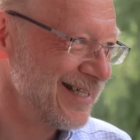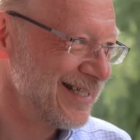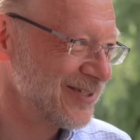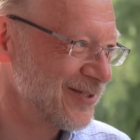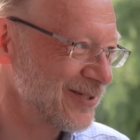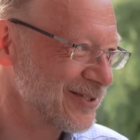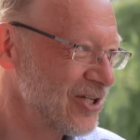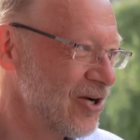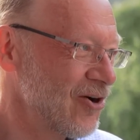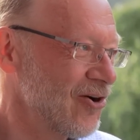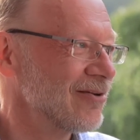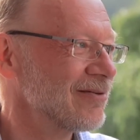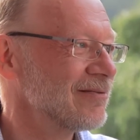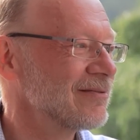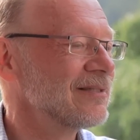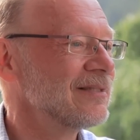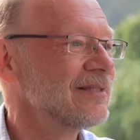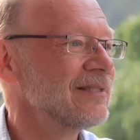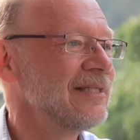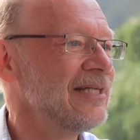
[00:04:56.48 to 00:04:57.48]
So it's not,
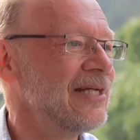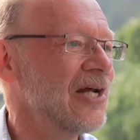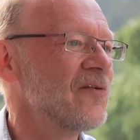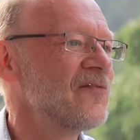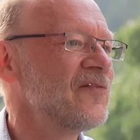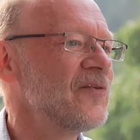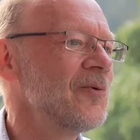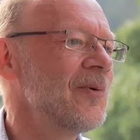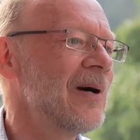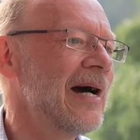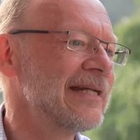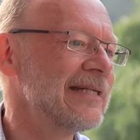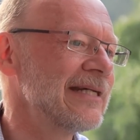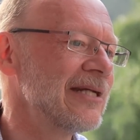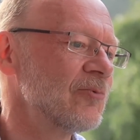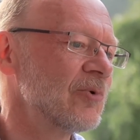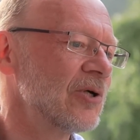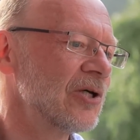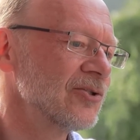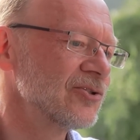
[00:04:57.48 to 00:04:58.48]
you know, if you add
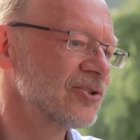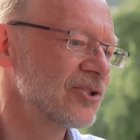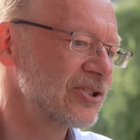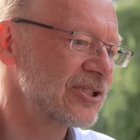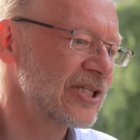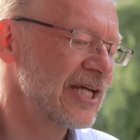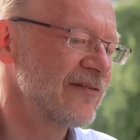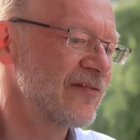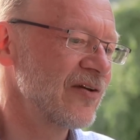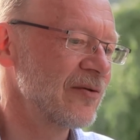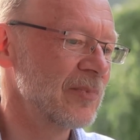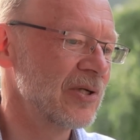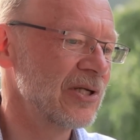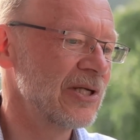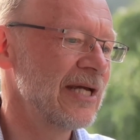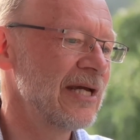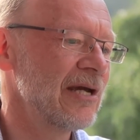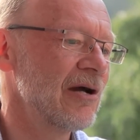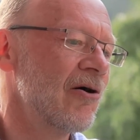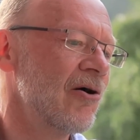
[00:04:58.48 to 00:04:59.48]
in, we're also saving
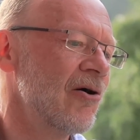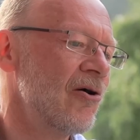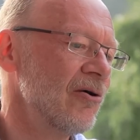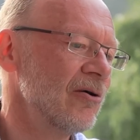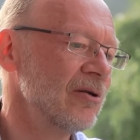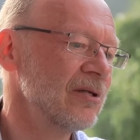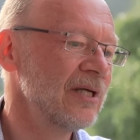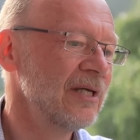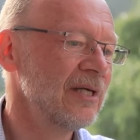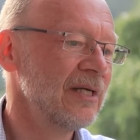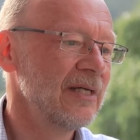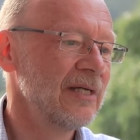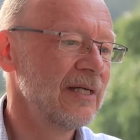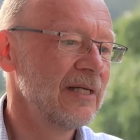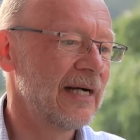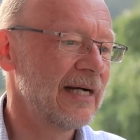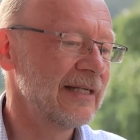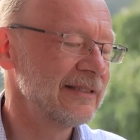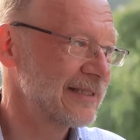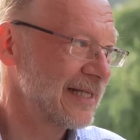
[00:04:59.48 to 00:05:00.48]
money on
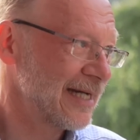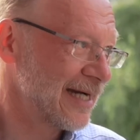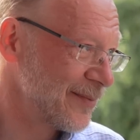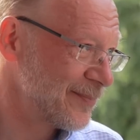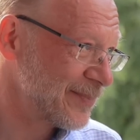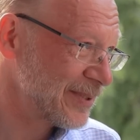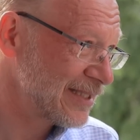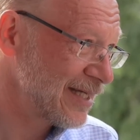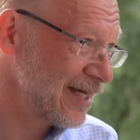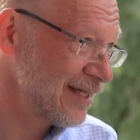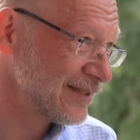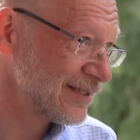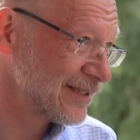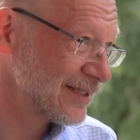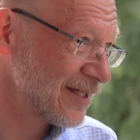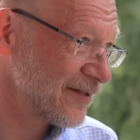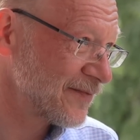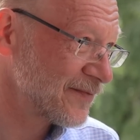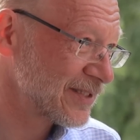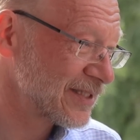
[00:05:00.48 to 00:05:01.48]

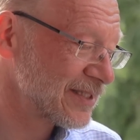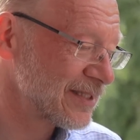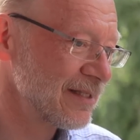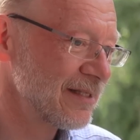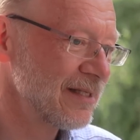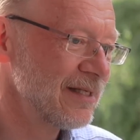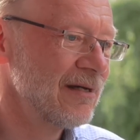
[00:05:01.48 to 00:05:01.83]
antihypertensives